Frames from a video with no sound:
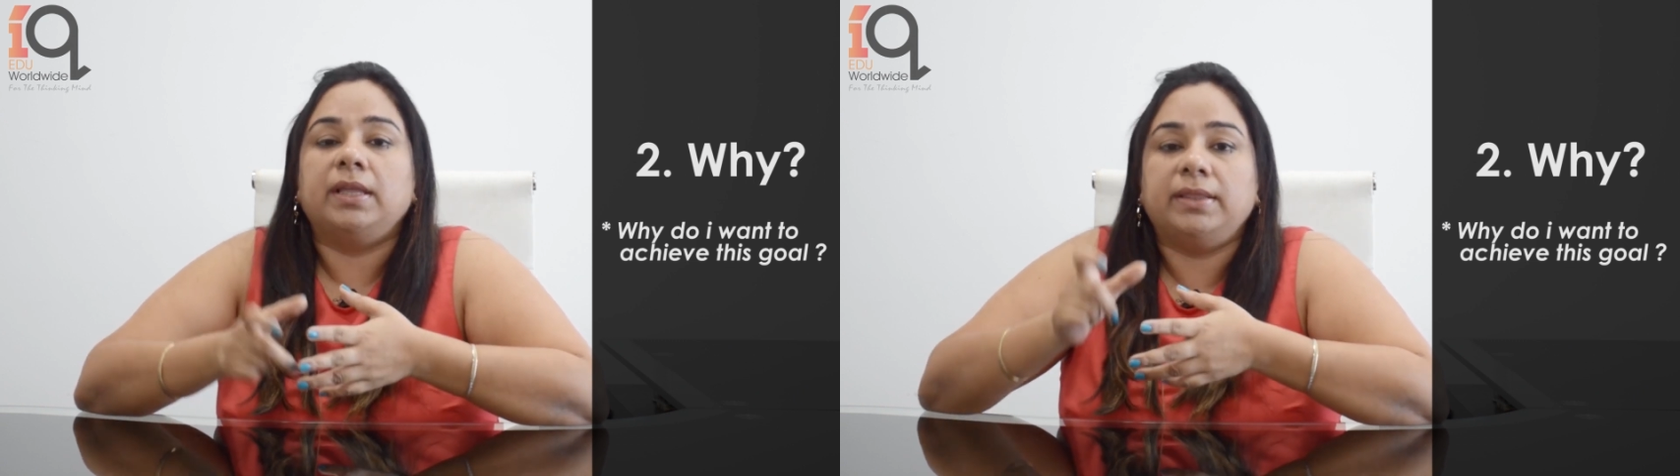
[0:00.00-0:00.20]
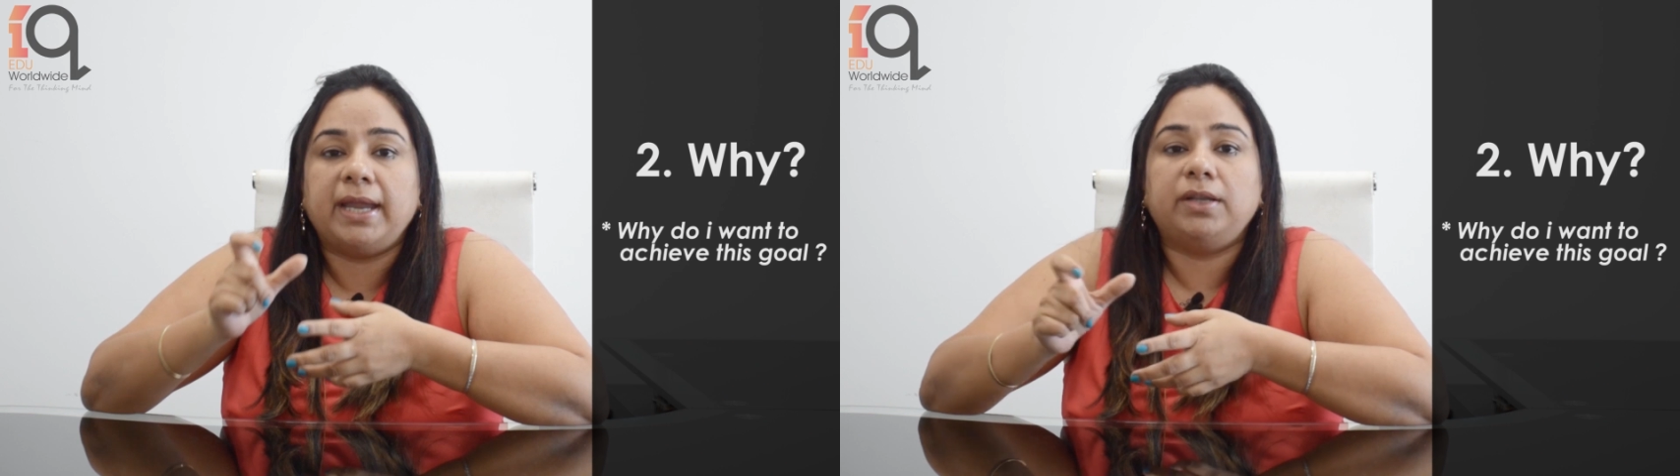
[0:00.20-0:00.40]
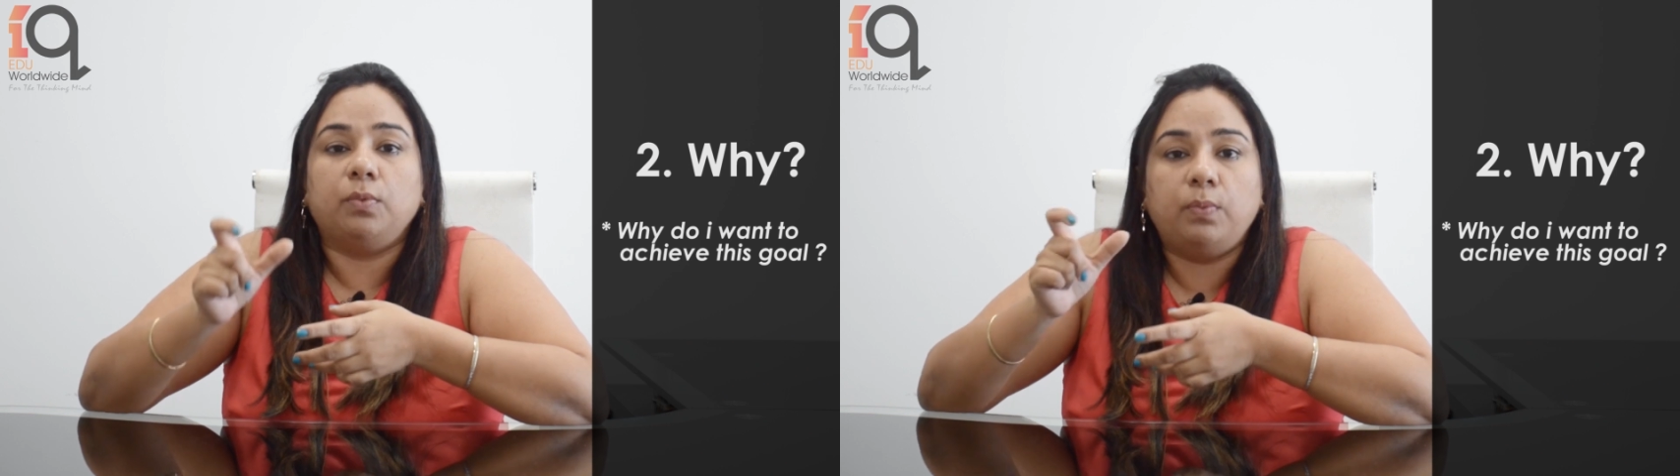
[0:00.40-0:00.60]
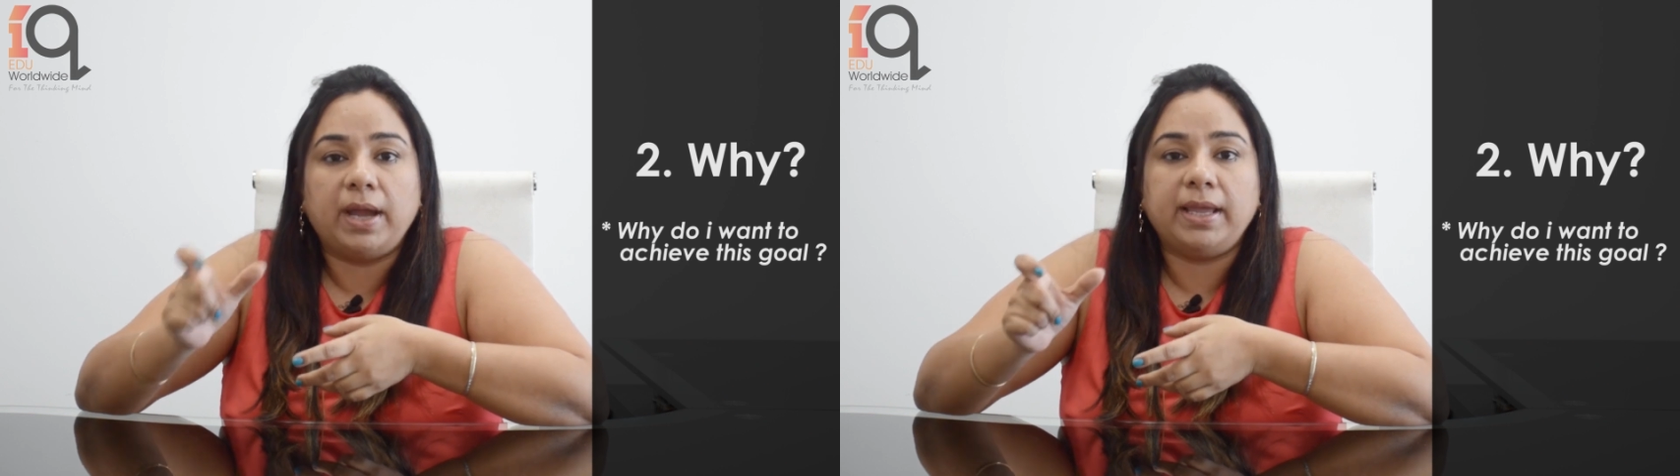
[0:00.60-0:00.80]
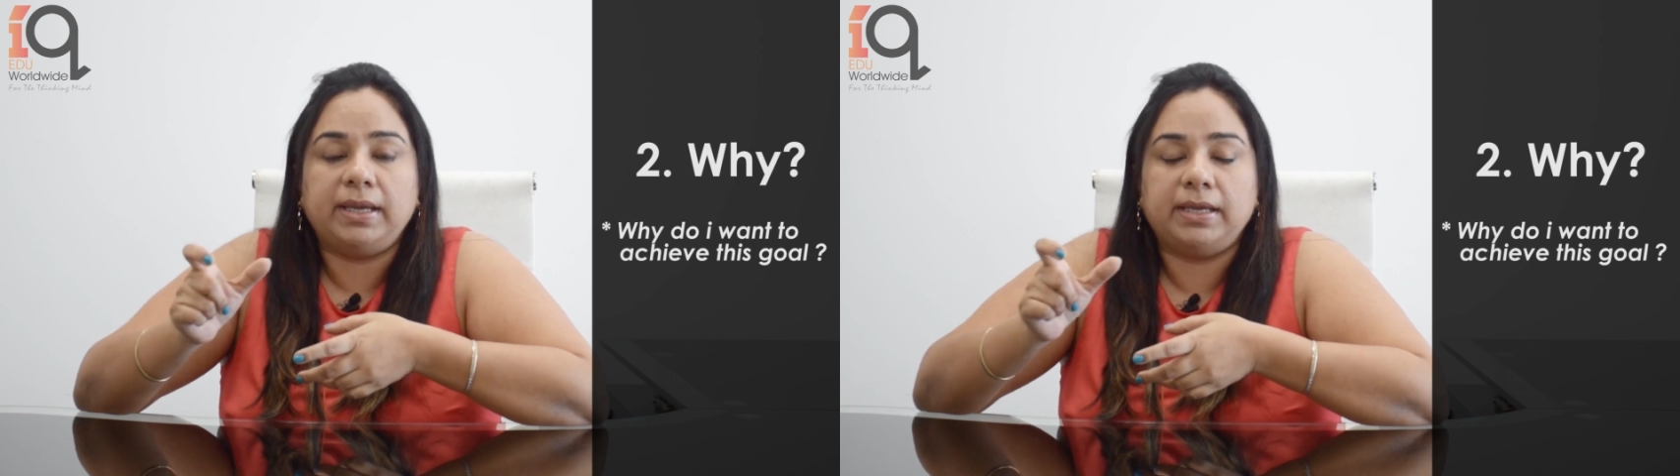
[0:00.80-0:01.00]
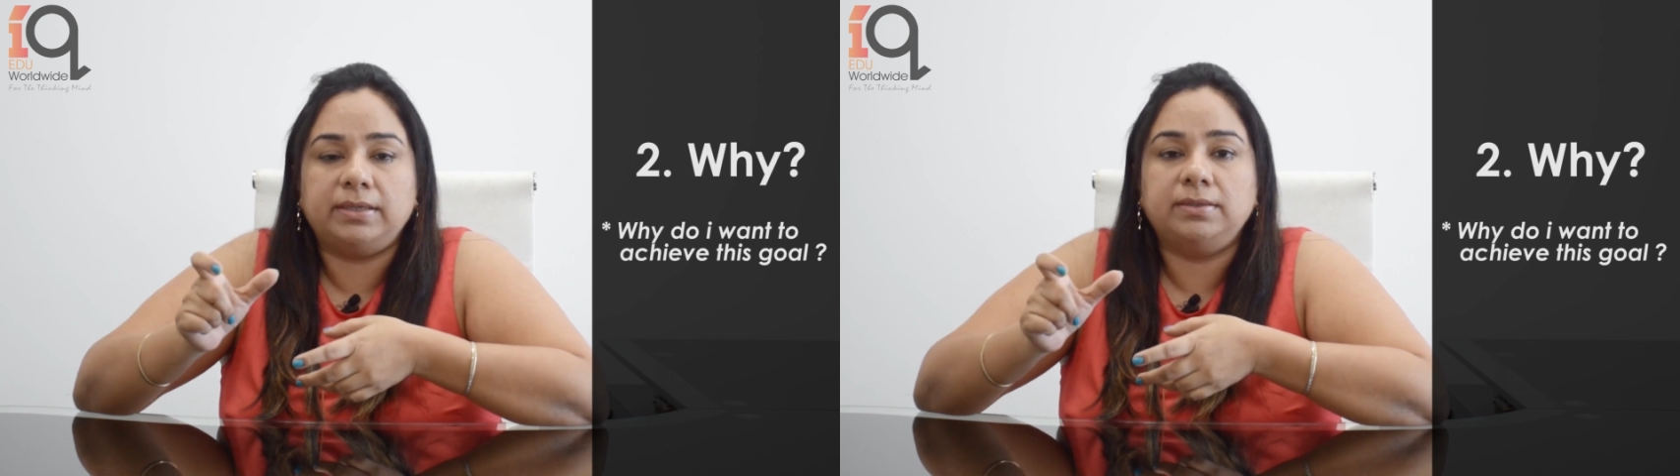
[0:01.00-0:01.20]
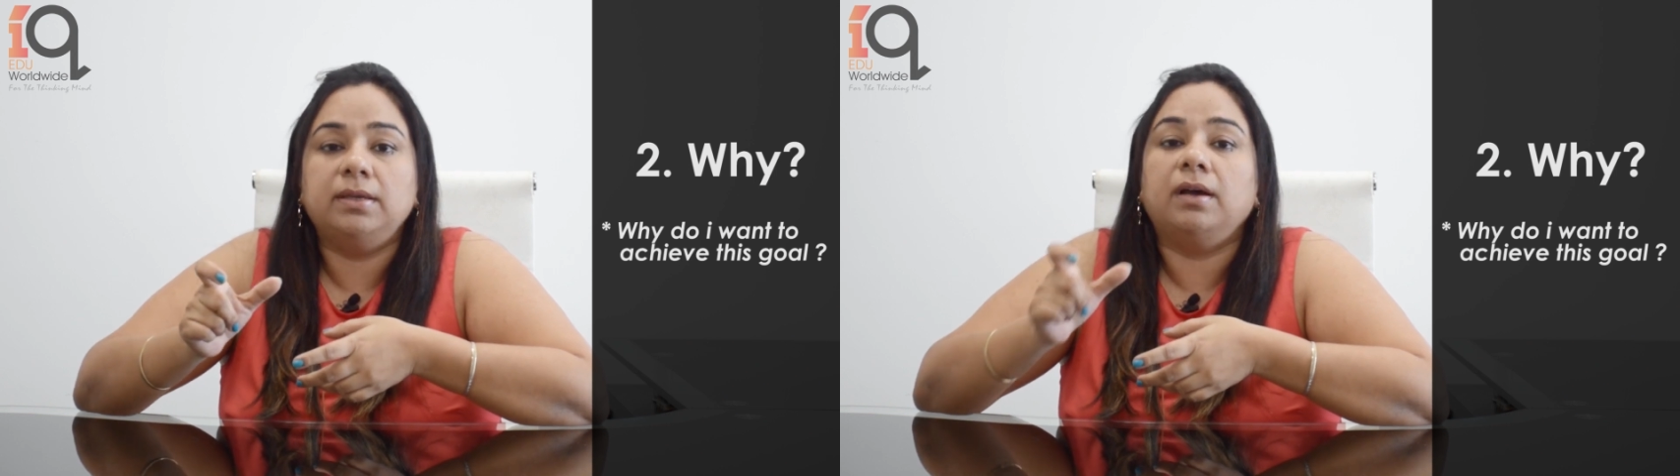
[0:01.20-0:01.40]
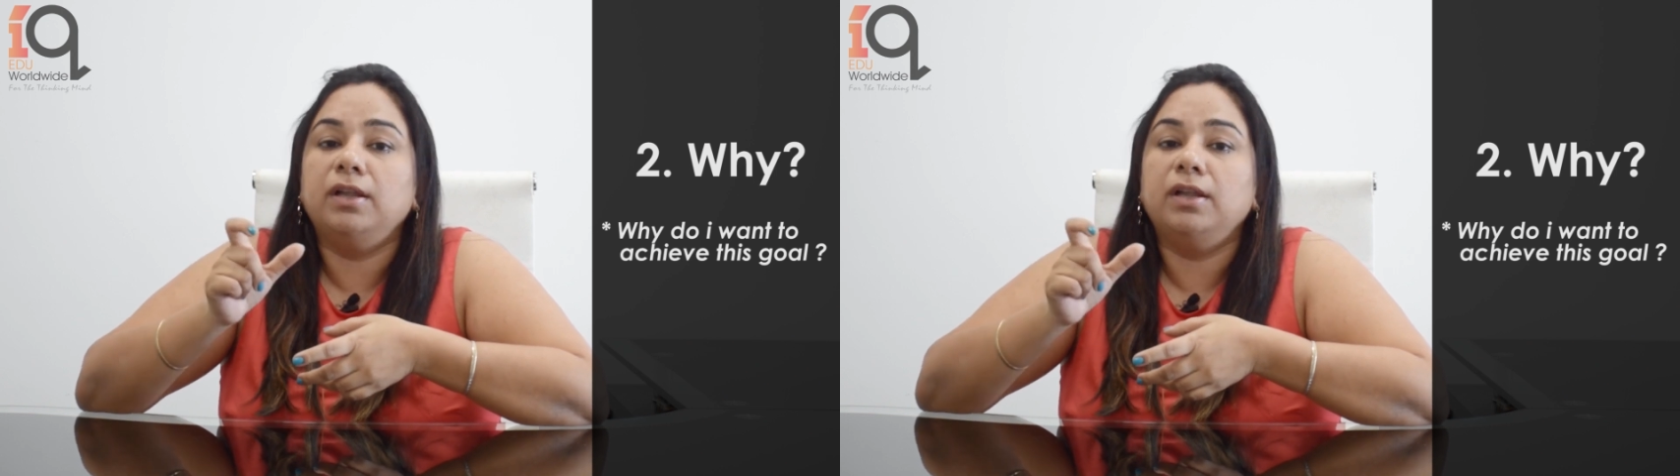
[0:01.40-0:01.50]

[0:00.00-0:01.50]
that why is